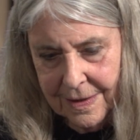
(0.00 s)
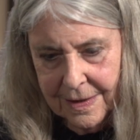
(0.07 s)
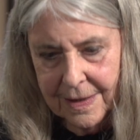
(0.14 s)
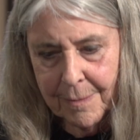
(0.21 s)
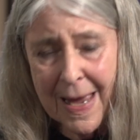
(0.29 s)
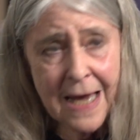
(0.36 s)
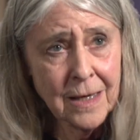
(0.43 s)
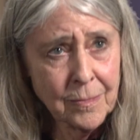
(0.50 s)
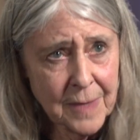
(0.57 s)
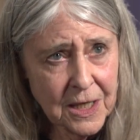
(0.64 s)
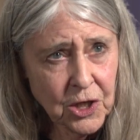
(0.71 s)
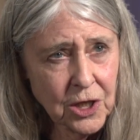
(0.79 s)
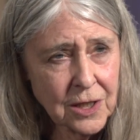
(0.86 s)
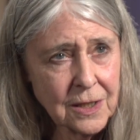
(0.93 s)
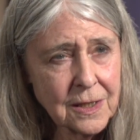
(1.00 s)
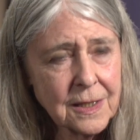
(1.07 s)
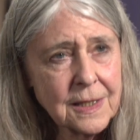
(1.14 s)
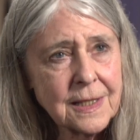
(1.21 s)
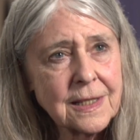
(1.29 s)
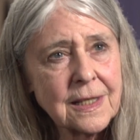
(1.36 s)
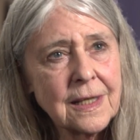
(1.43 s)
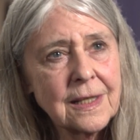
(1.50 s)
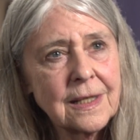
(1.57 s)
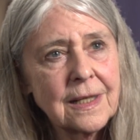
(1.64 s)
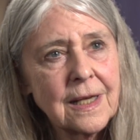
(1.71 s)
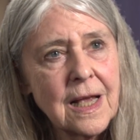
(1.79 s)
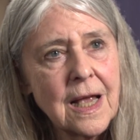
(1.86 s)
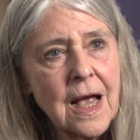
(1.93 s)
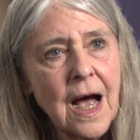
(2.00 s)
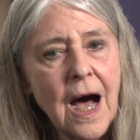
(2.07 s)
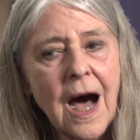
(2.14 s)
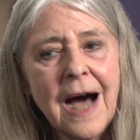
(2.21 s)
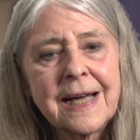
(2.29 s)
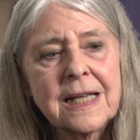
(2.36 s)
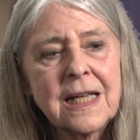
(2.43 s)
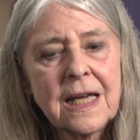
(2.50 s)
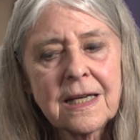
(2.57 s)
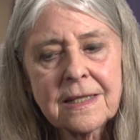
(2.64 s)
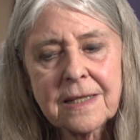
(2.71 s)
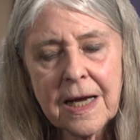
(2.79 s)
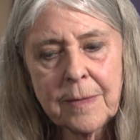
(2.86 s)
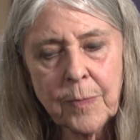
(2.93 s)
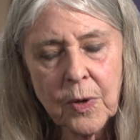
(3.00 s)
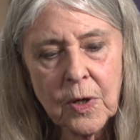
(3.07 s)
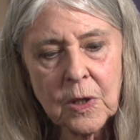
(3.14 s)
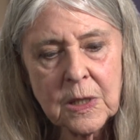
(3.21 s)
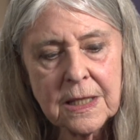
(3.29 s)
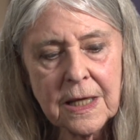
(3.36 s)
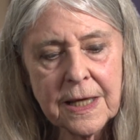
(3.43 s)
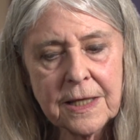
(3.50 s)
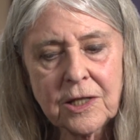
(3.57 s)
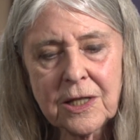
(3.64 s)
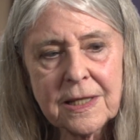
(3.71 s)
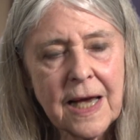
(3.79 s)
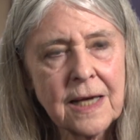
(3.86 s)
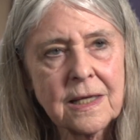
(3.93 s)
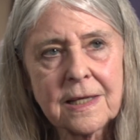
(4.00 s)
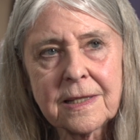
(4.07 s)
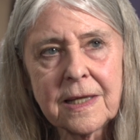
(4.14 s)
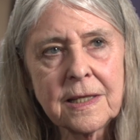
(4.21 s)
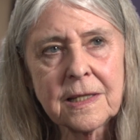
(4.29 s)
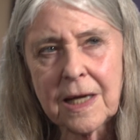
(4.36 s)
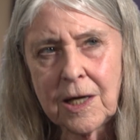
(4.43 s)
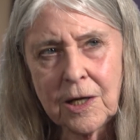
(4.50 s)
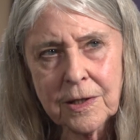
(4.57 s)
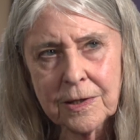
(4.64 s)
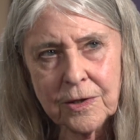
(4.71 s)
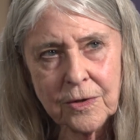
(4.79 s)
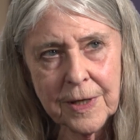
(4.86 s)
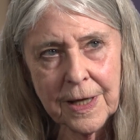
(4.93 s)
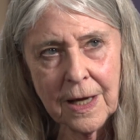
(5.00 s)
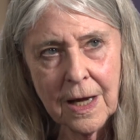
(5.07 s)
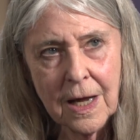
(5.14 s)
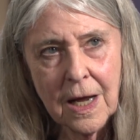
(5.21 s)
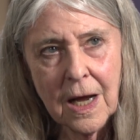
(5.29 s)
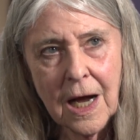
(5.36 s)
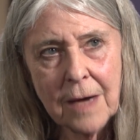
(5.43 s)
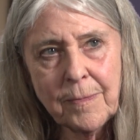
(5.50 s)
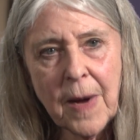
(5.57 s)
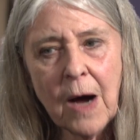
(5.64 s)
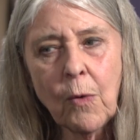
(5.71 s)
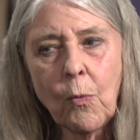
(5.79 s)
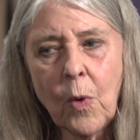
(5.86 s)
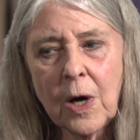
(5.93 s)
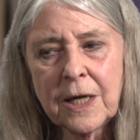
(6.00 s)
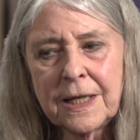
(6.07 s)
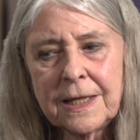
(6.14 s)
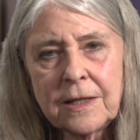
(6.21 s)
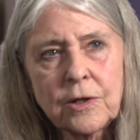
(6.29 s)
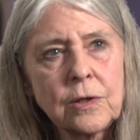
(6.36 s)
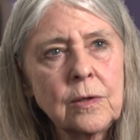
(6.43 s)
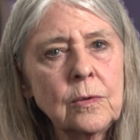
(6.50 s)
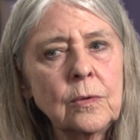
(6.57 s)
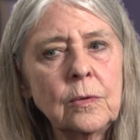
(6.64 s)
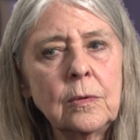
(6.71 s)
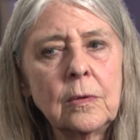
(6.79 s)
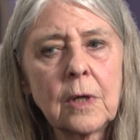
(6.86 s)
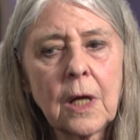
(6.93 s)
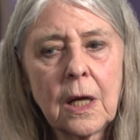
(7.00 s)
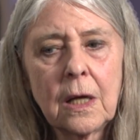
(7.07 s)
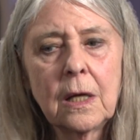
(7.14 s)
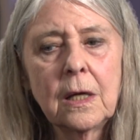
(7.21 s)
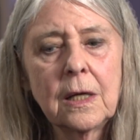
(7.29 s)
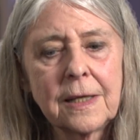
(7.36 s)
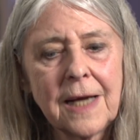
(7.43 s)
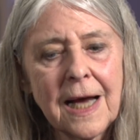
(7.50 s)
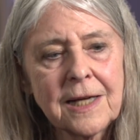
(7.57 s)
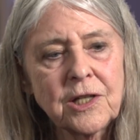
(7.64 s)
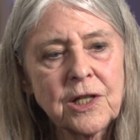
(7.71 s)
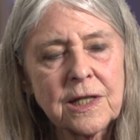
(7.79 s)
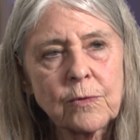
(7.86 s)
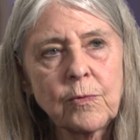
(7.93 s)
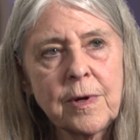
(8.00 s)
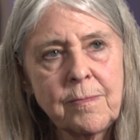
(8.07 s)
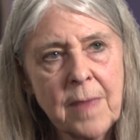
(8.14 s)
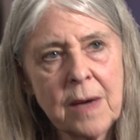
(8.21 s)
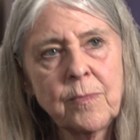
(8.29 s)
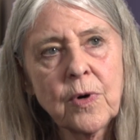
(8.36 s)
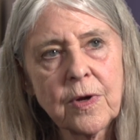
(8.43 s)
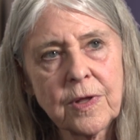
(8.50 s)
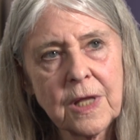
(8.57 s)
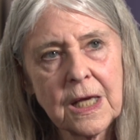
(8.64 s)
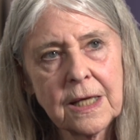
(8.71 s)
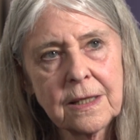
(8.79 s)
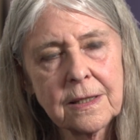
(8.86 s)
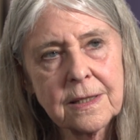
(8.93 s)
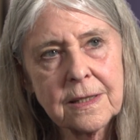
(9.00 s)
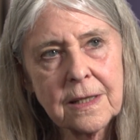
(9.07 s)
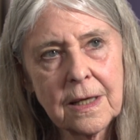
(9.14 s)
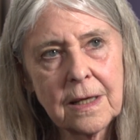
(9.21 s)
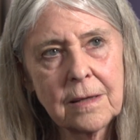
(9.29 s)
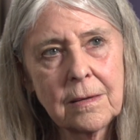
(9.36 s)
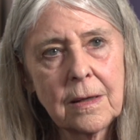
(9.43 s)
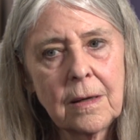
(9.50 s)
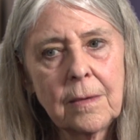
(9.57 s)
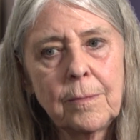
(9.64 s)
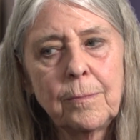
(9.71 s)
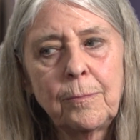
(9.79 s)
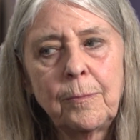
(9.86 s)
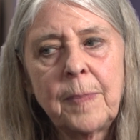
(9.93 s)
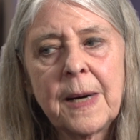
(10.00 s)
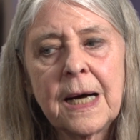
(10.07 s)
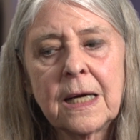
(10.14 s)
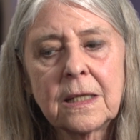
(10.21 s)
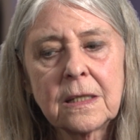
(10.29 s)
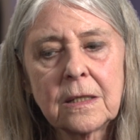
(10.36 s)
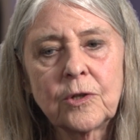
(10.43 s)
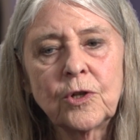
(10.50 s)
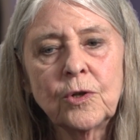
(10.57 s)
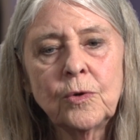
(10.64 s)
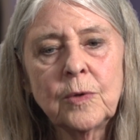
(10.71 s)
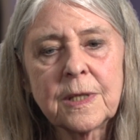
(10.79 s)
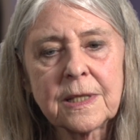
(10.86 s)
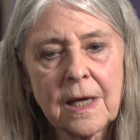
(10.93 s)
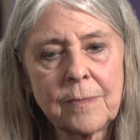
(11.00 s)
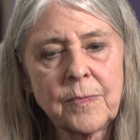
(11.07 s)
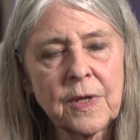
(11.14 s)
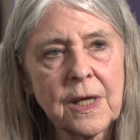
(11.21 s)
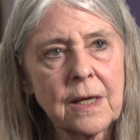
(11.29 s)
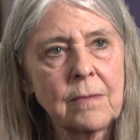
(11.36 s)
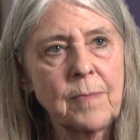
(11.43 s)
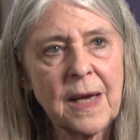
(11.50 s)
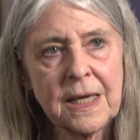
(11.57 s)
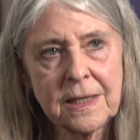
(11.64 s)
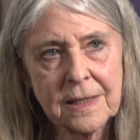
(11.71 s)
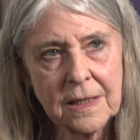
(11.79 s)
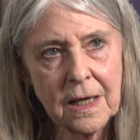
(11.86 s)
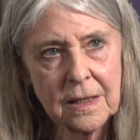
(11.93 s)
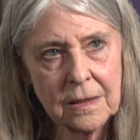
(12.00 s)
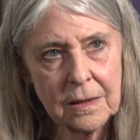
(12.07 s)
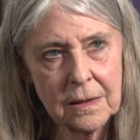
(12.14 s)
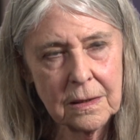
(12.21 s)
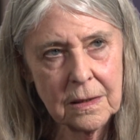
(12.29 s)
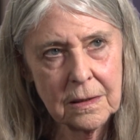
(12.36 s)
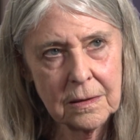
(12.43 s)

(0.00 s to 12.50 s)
the manned missions, I guess I personally just had a sense of history about wanting to not just remember things, but do something based on,